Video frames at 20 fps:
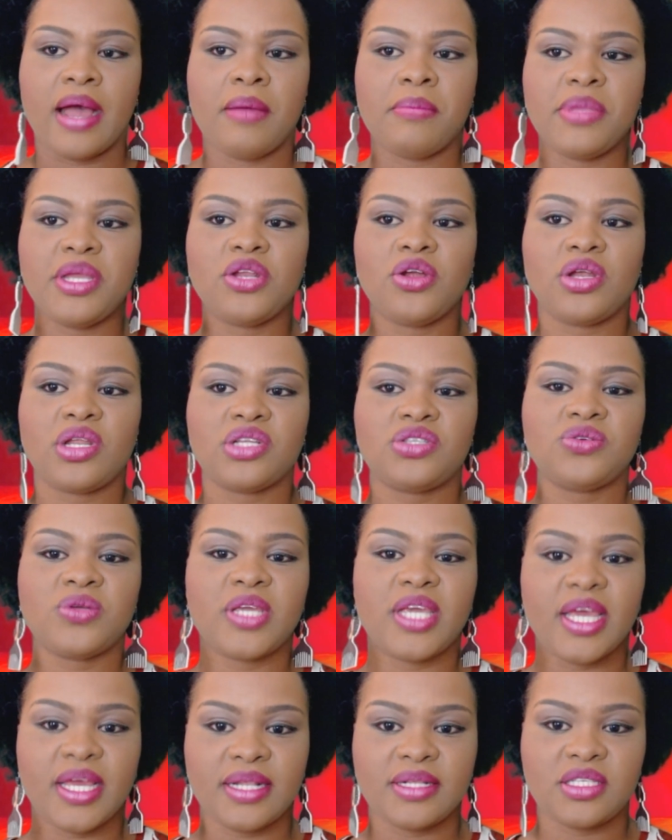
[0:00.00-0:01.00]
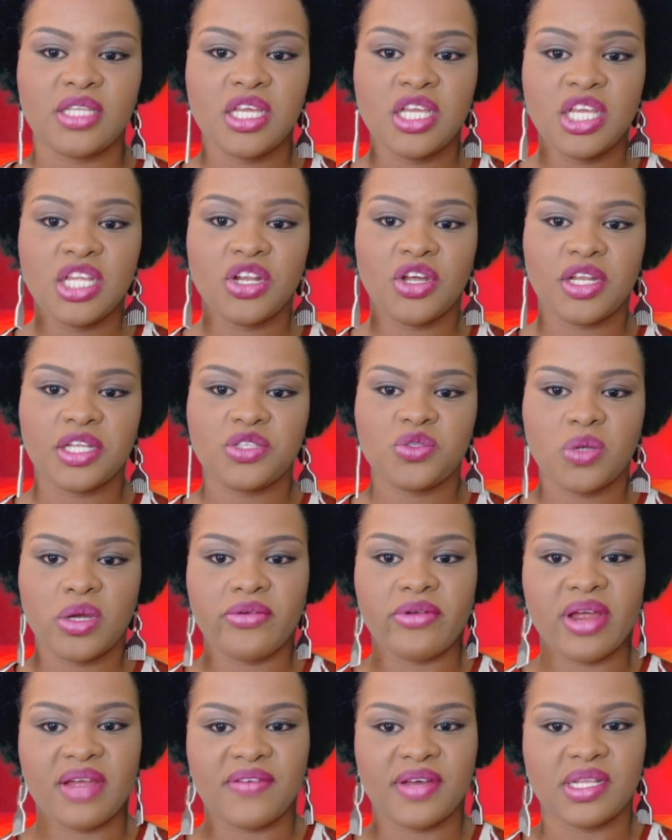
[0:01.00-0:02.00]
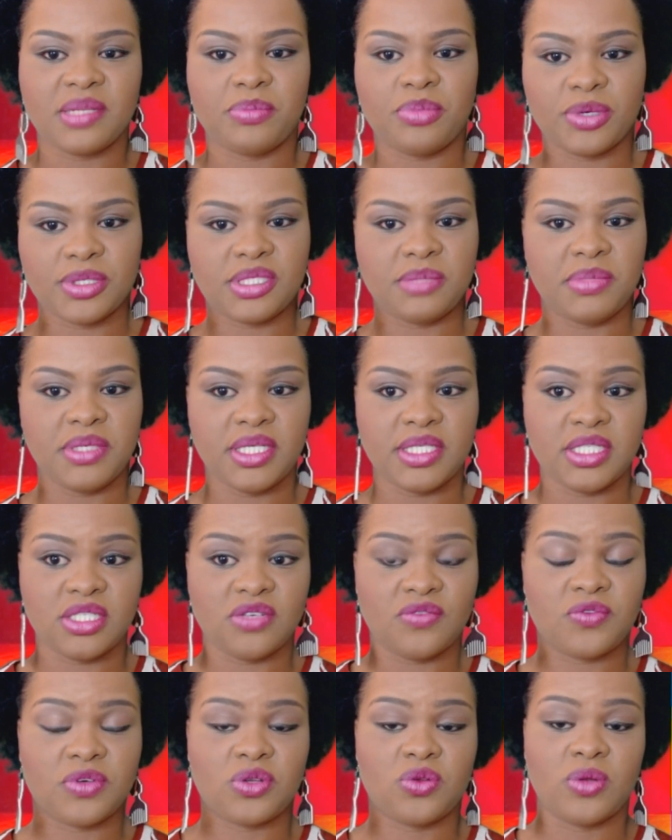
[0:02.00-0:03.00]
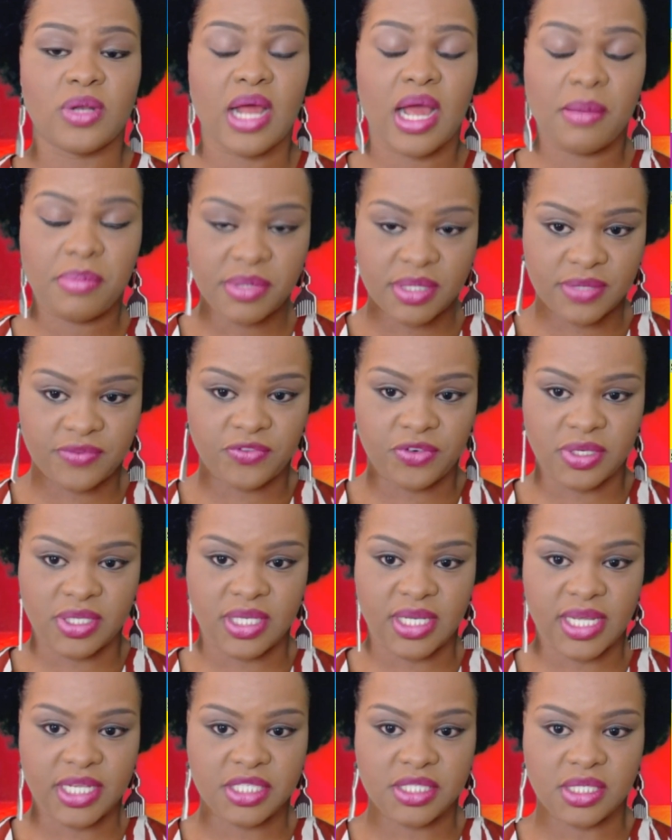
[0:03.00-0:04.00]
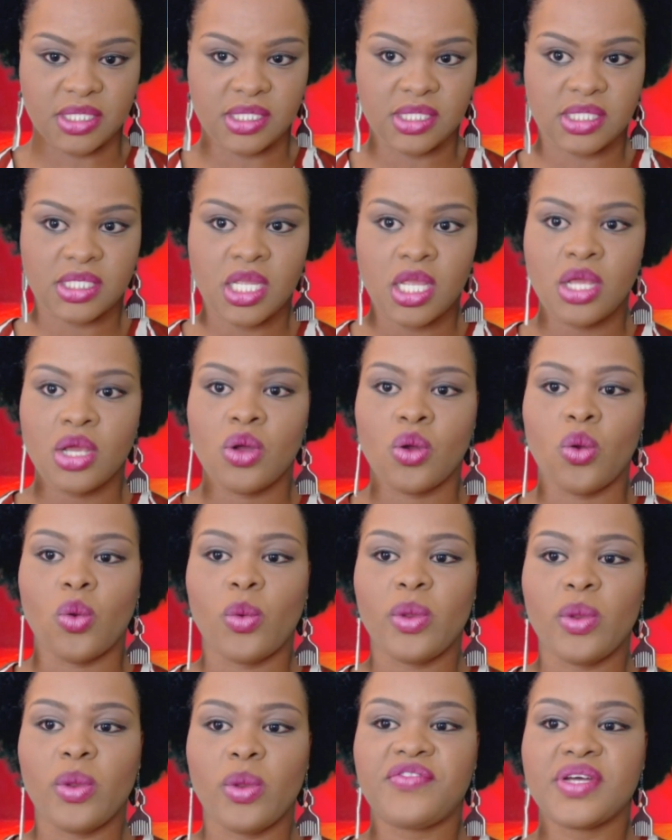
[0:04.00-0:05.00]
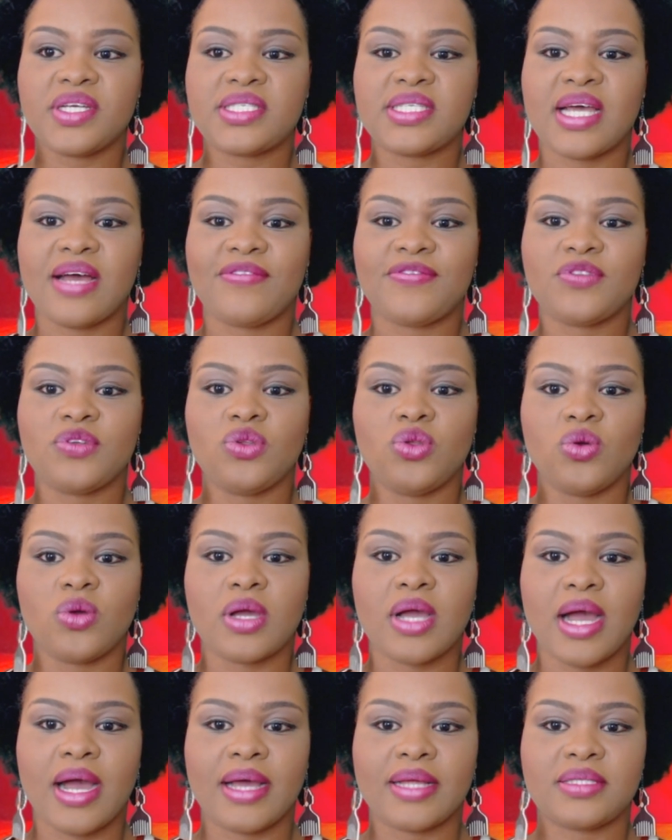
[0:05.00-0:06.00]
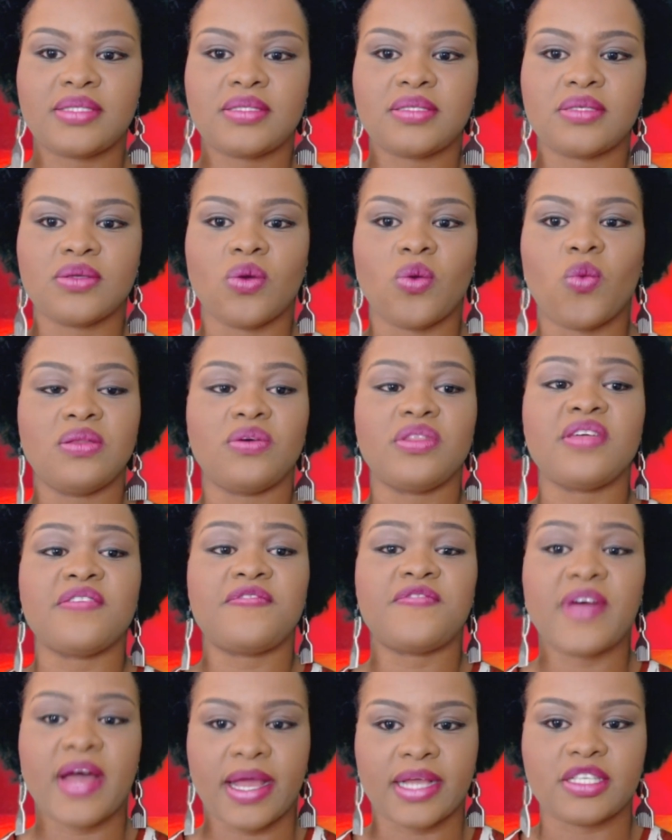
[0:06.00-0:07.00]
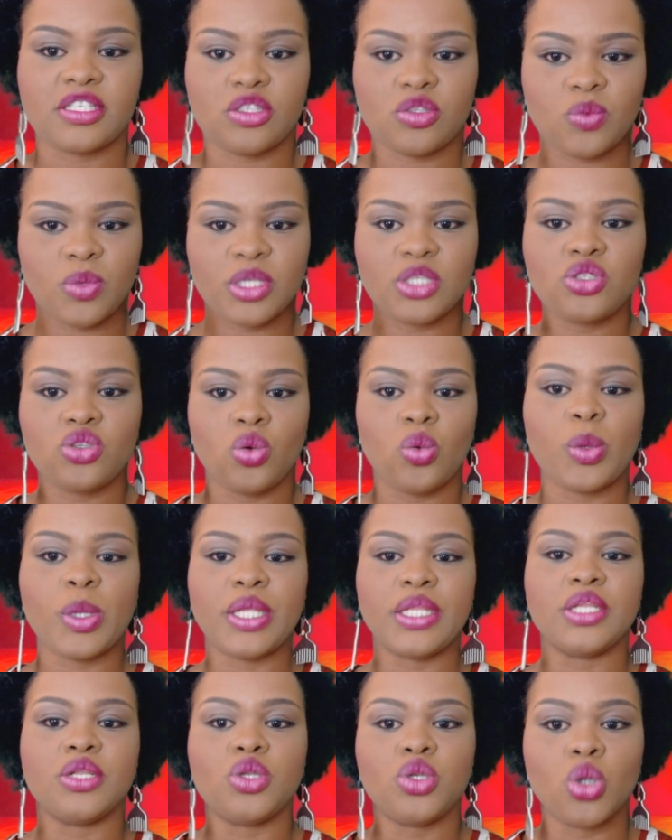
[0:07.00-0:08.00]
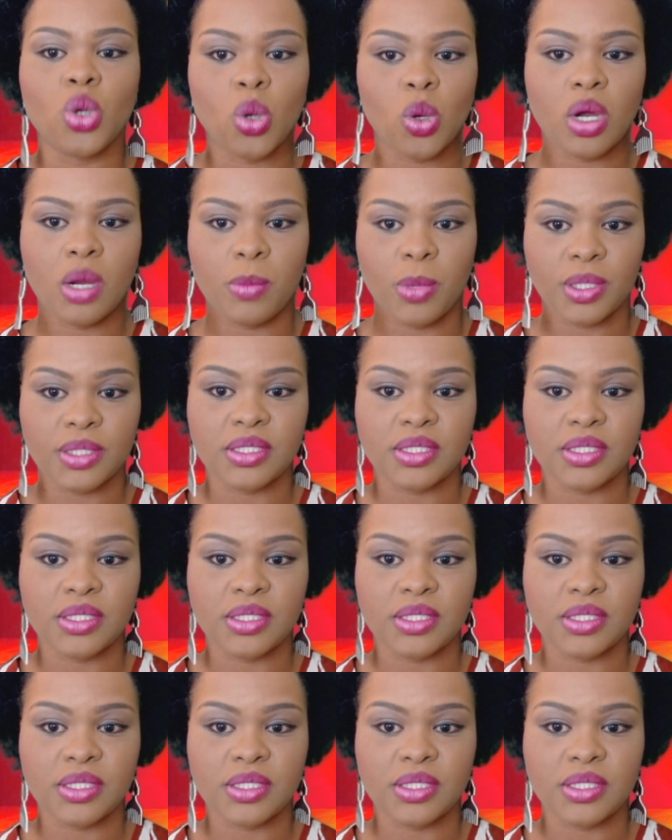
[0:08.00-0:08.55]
In order to arrive at the possibilities of what could happen for the elections, we first have to look at the facts. What do we know about